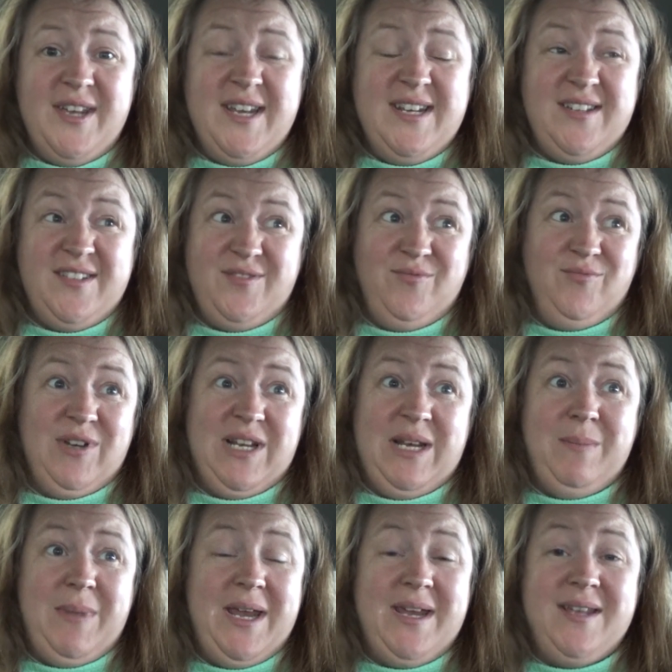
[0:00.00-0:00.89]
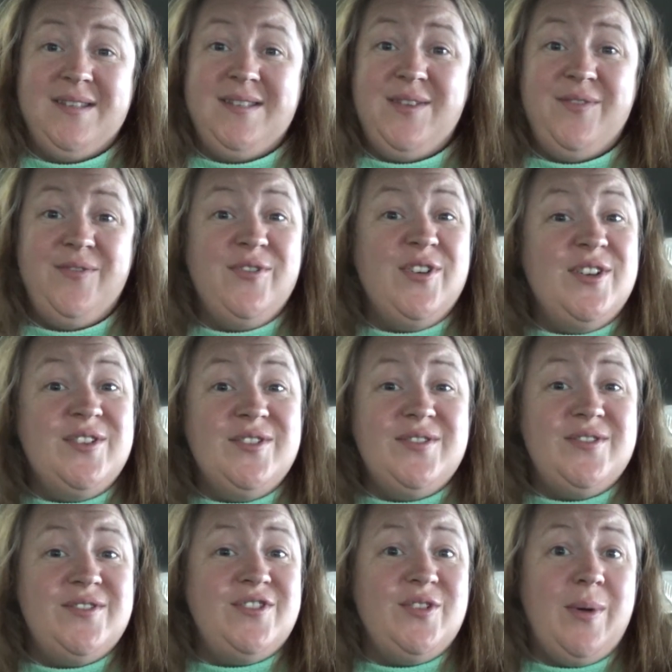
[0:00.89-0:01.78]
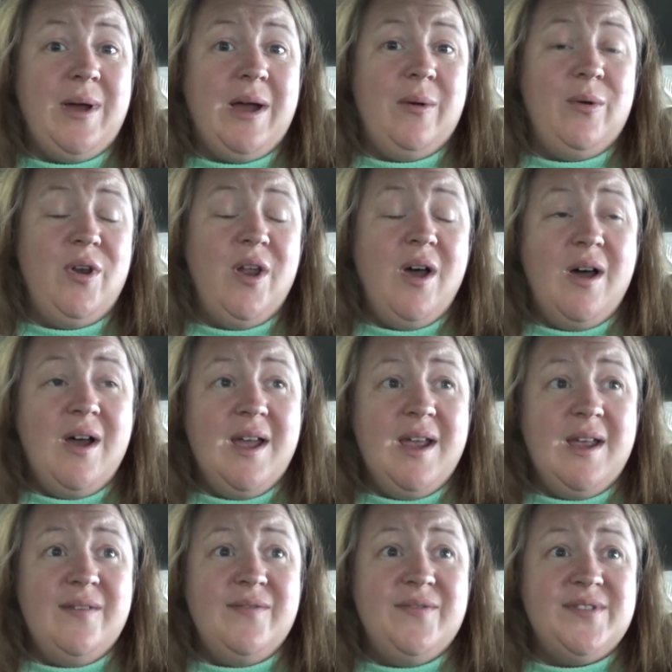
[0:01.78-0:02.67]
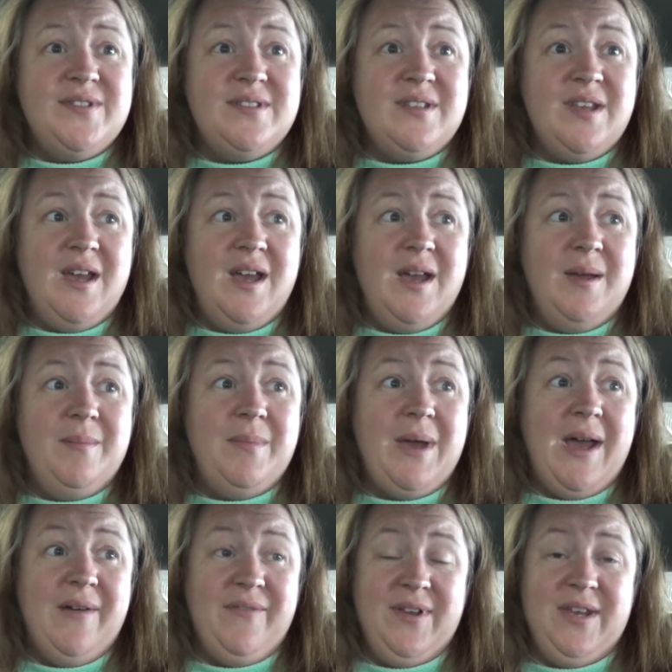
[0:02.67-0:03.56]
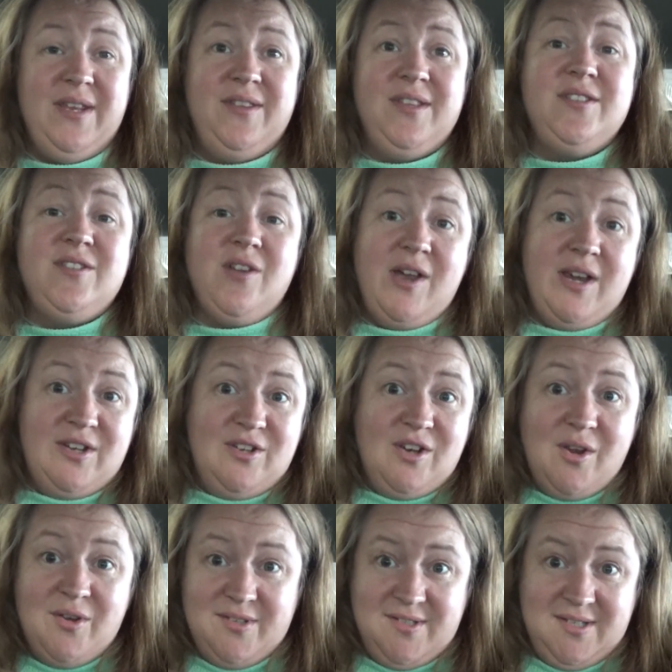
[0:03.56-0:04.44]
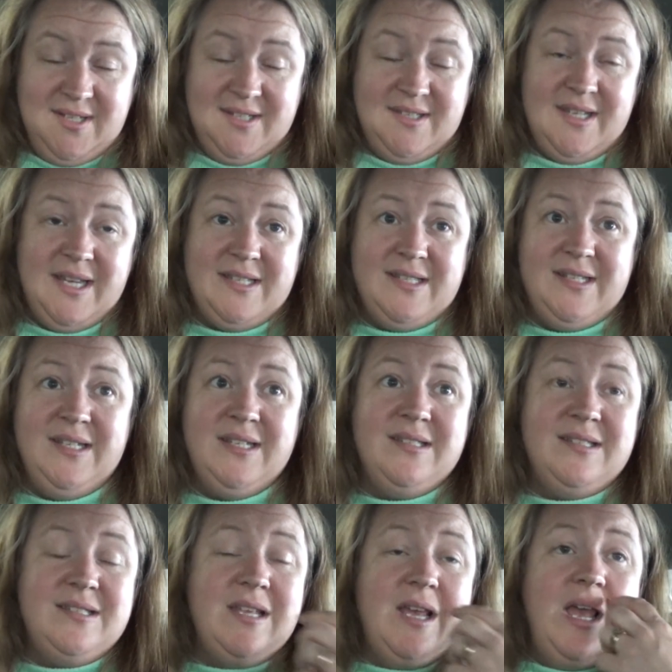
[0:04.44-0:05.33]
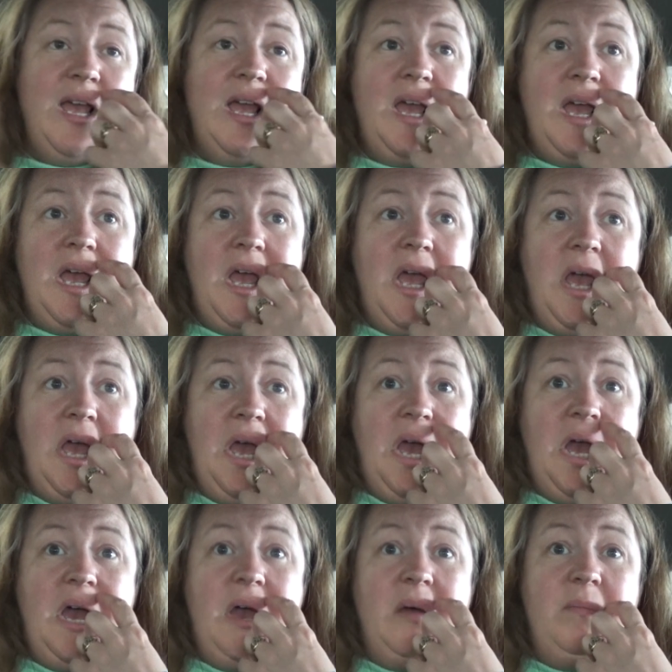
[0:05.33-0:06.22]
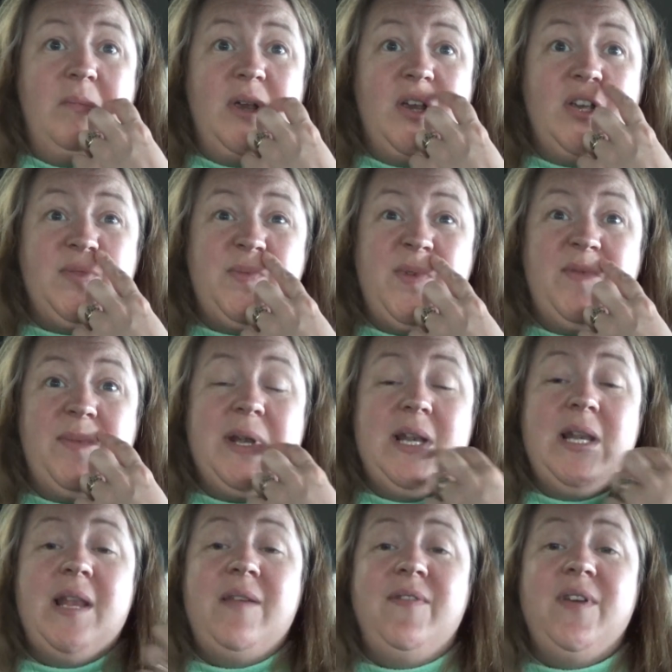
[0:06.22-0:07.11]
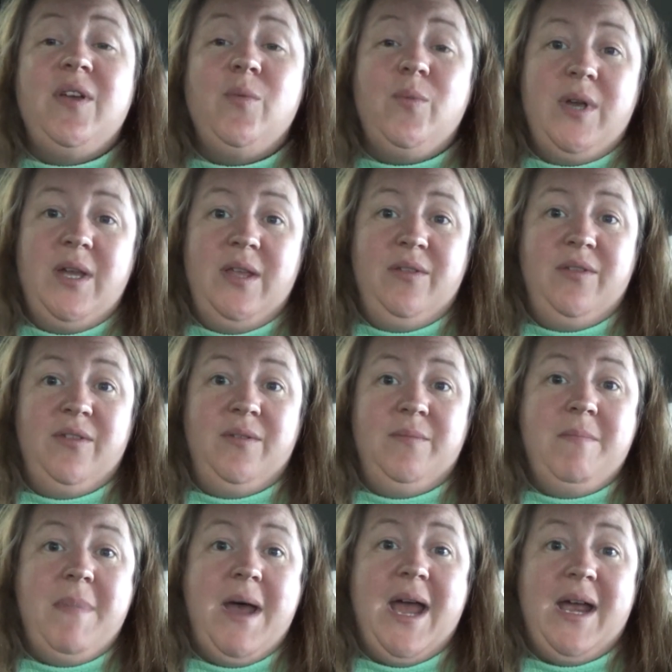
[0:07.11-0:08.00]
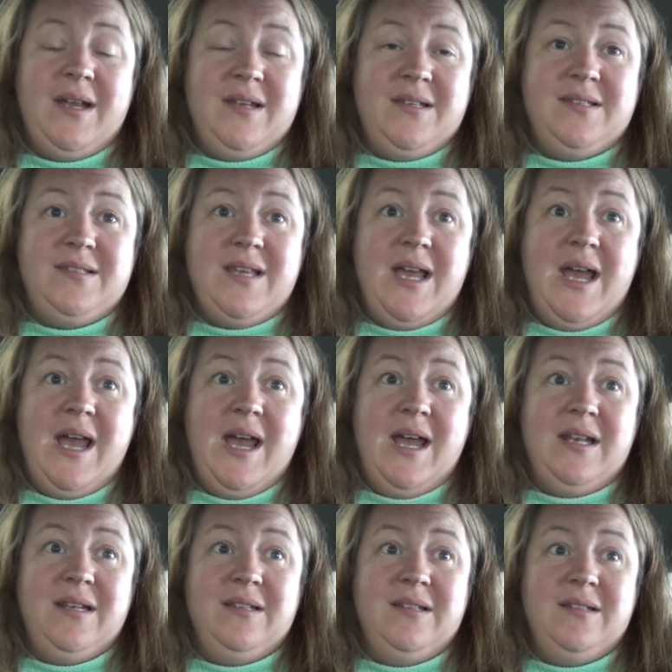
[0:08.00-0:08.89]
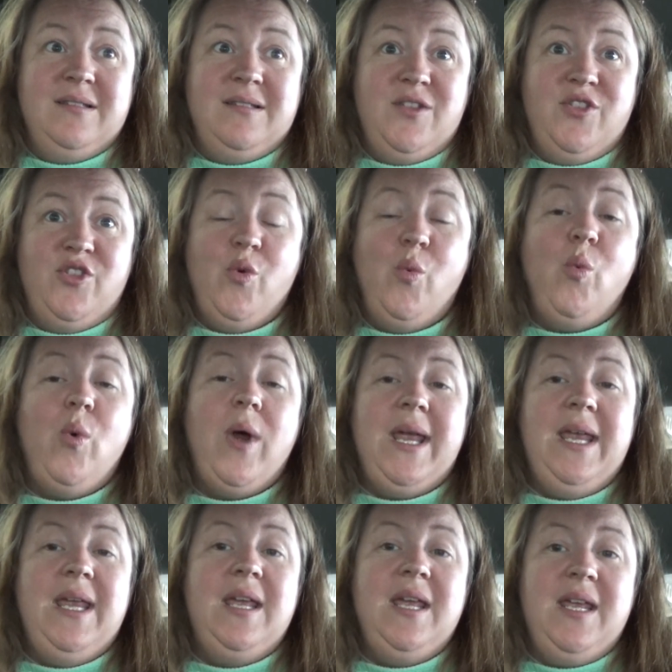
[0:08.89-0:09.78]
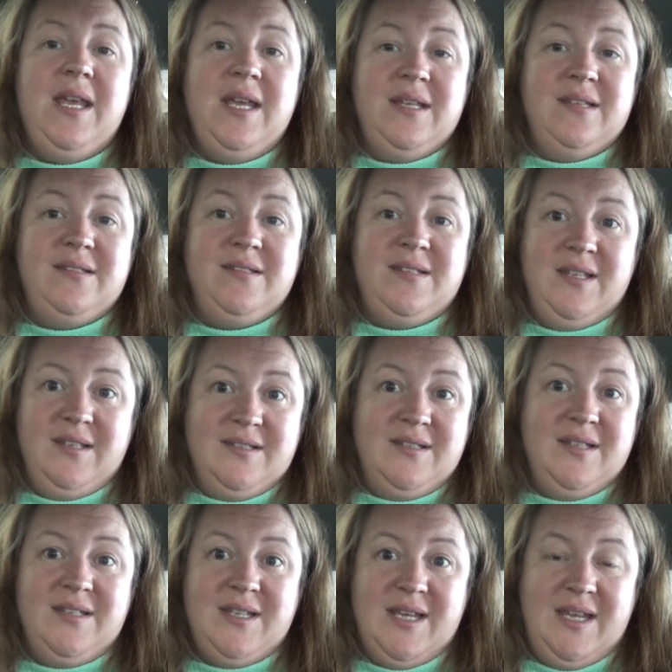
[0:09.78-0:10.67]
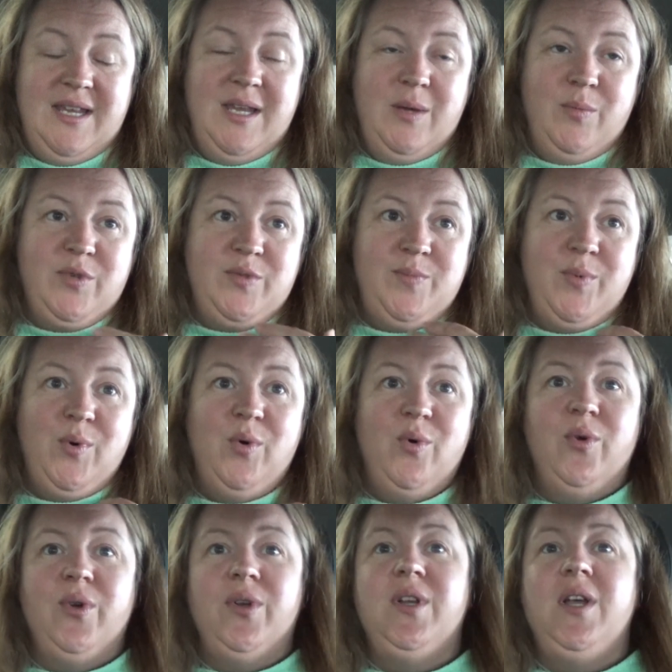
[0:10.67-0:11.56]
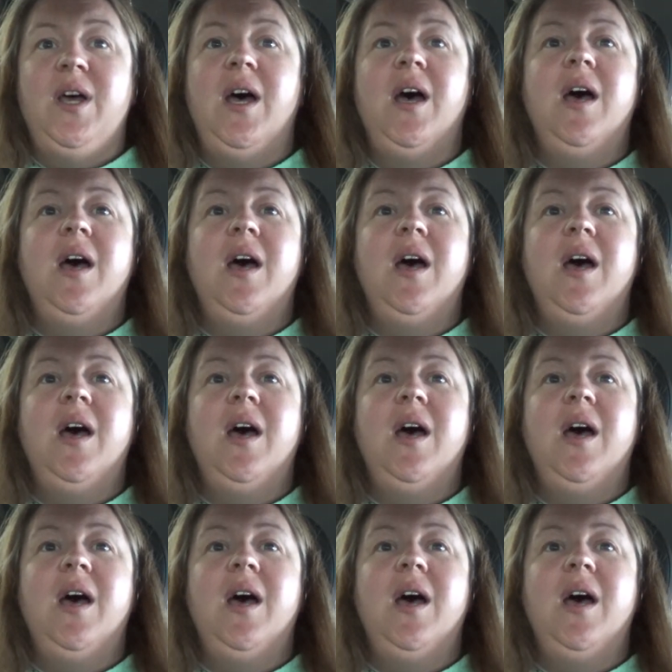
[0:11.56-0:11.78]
doesn't really make a difference to our lives, having the diagnosis, that is, because we've been living with Max and the way he is since the day he was born.